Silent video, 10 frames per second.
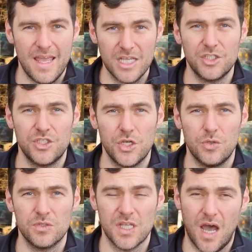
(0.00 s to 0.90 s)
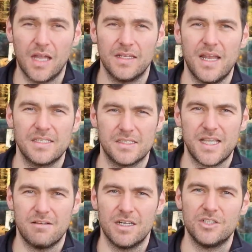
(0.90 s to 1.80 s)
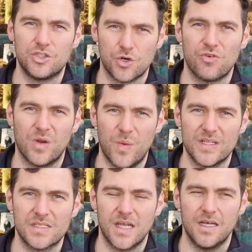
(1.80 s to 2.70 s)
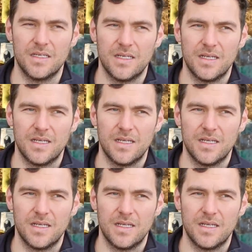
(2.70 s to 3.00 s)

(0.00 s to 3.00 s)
issues unnecessarily during winter.